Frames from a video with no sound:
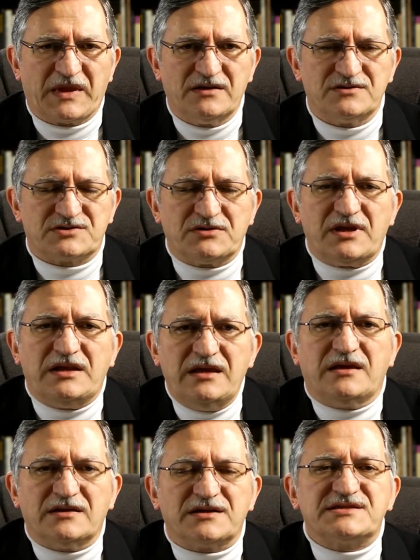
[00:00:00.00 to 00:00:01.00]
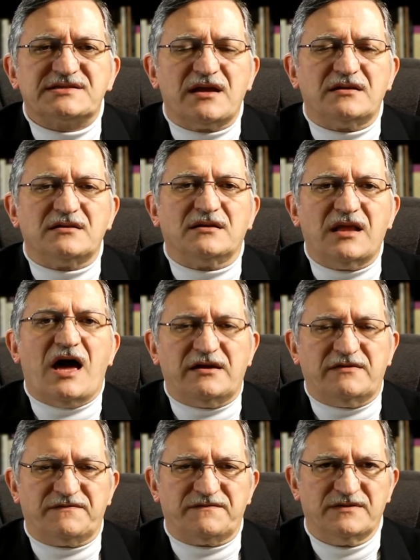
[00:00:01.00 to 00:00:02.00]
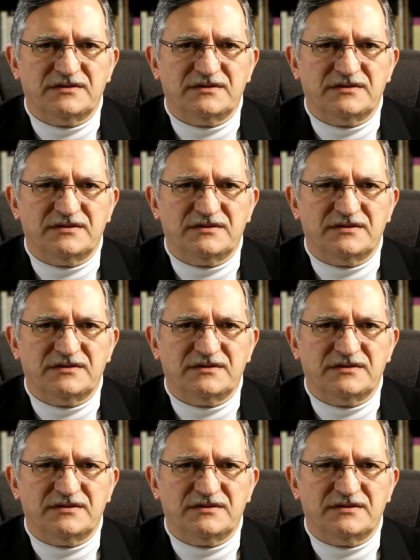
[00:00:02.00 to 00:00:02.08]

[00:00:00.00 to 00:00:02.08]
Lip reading: so that he can extend life,